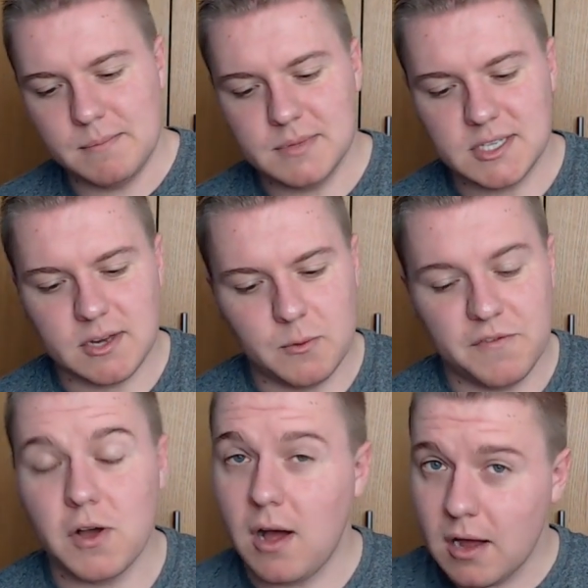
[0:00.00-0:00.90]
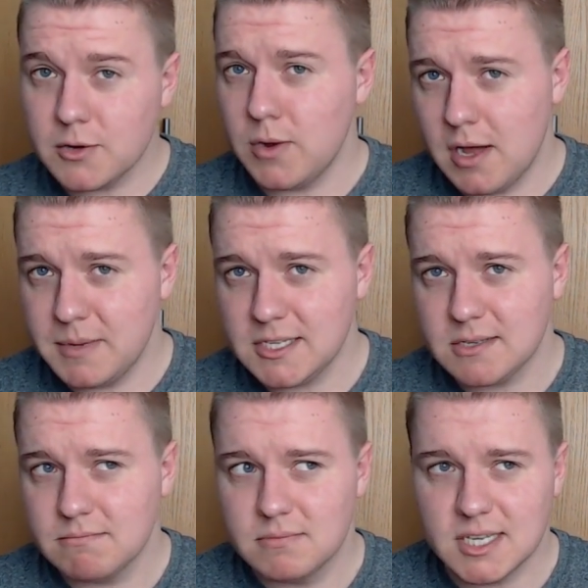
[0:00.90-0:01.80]
So we've got Hardcore
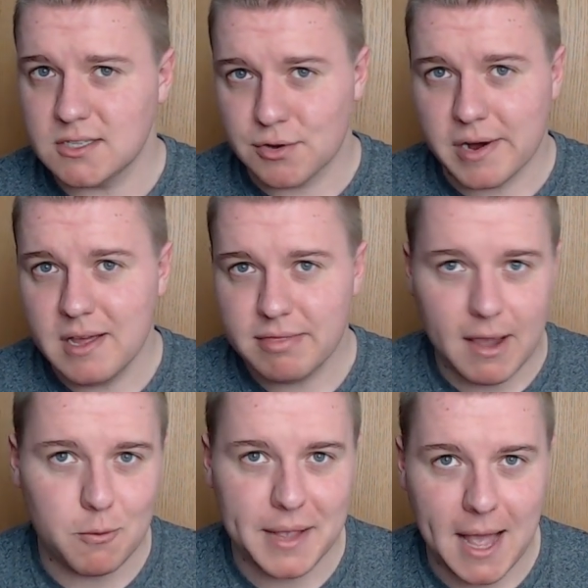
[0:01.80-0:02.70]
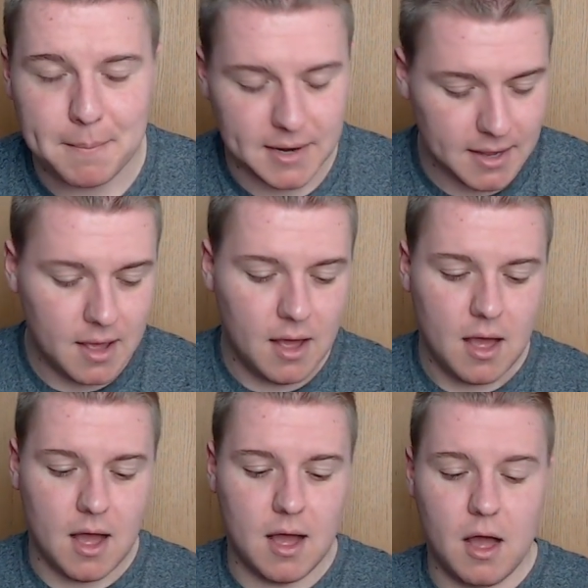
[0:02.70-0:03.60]
Hermits Season 3, that will be happening.
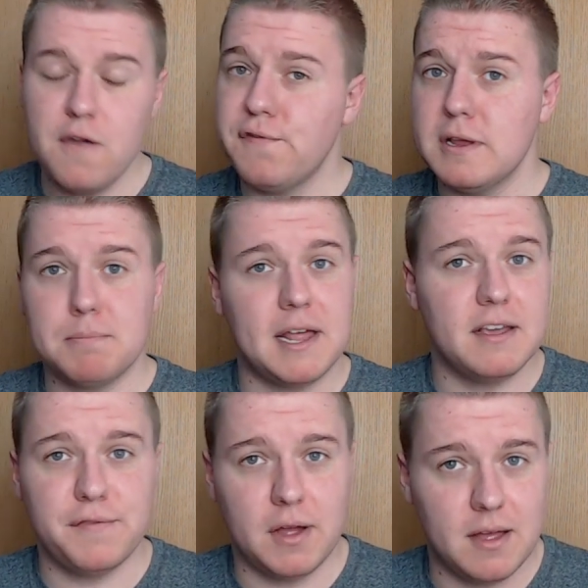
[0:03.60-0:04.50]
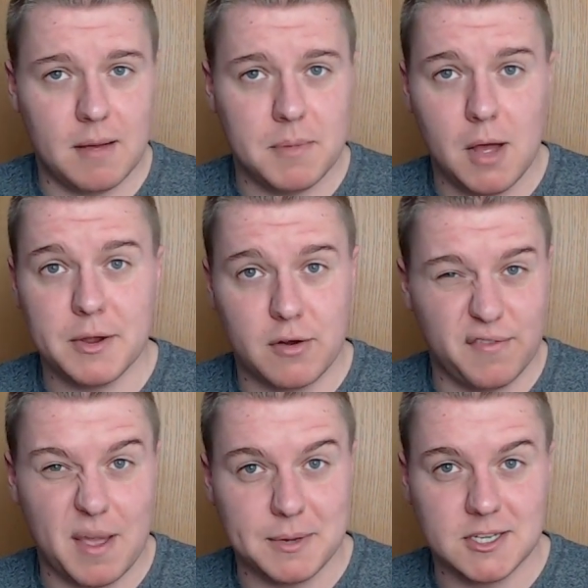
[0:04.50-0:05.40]
Hopefully plenty of
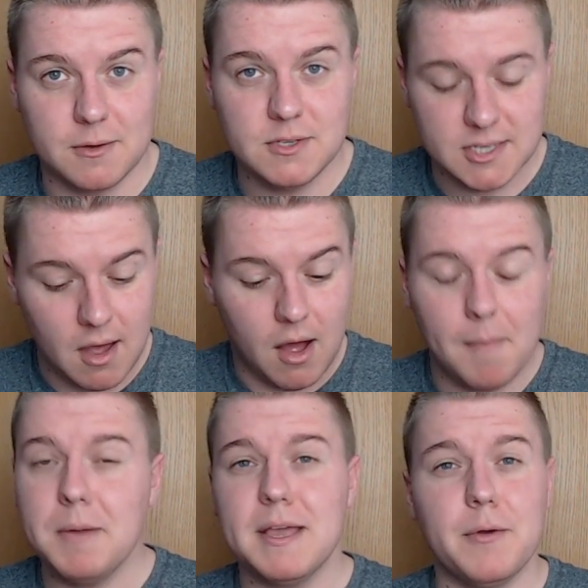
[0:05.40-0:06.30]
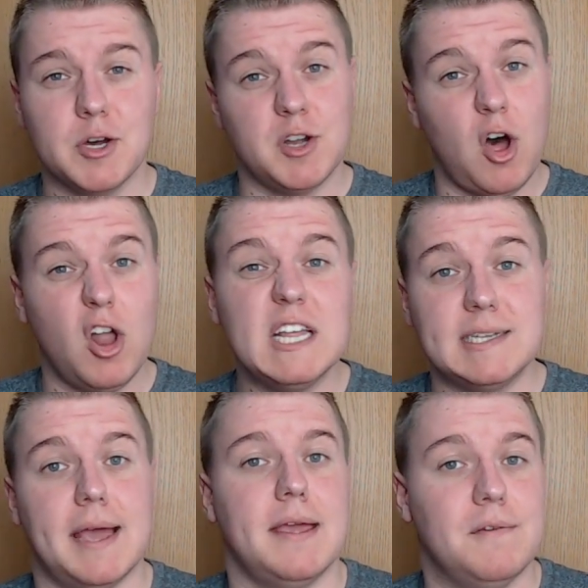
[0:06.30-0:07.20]
Hermitcraft episodes. I'm going to be going on
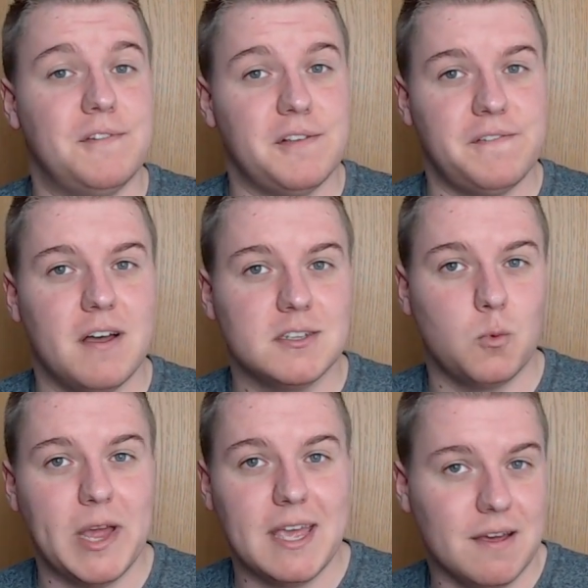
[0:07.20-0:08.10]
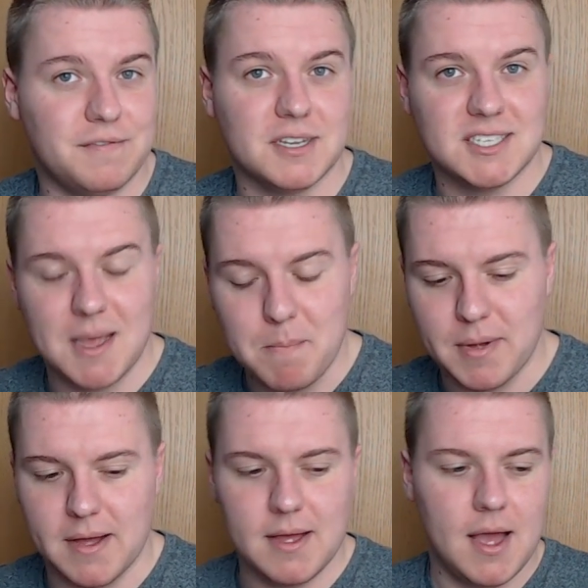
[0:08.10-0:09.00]
holiday for the first week of
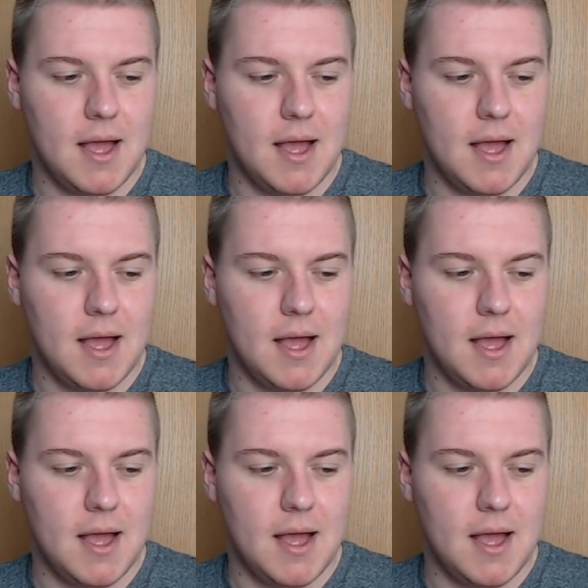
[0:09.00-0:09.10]
December.